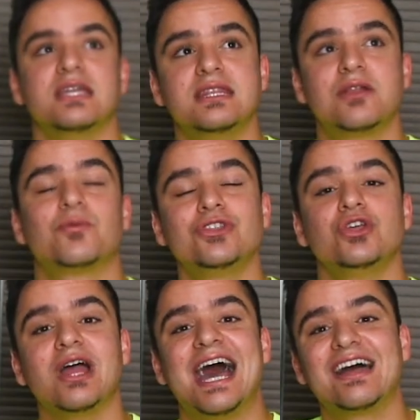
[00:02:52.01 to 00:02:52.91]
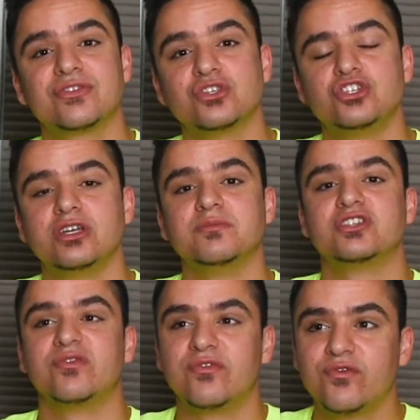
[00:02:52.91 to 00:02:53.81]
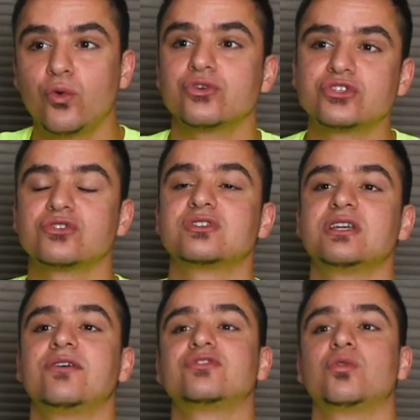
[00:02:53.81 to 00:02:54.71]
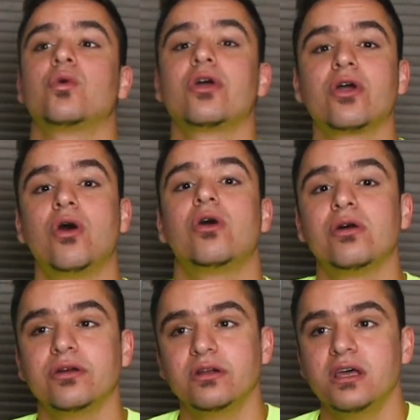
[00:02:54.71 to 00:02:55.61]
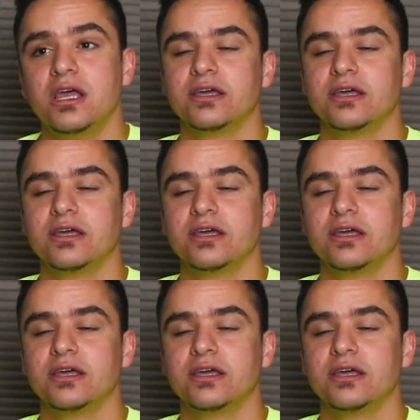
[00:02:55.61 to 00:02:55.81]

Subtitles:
and then when you're at the gym, to force yourself to work hard.